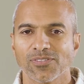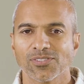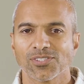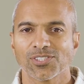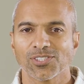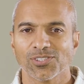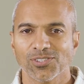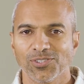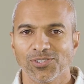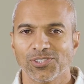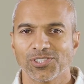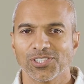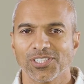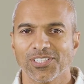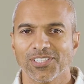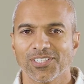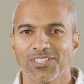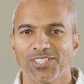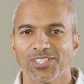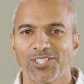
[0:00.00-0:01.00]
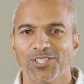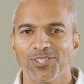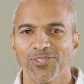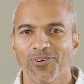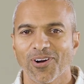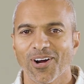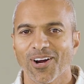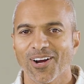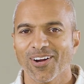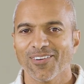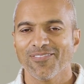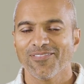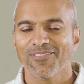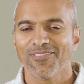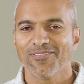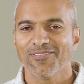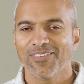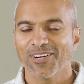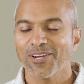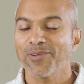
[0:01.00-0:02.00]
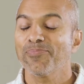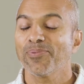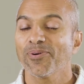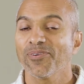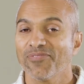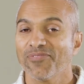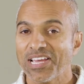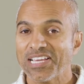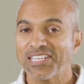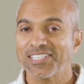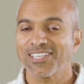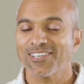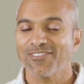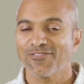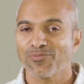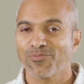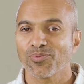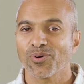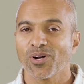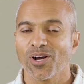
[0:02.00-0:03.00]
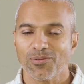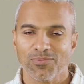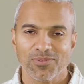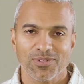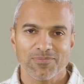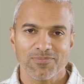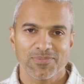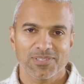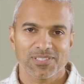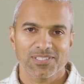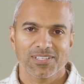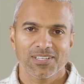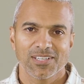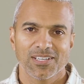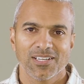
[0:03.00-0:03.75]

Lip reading: solution to our very pervasive problems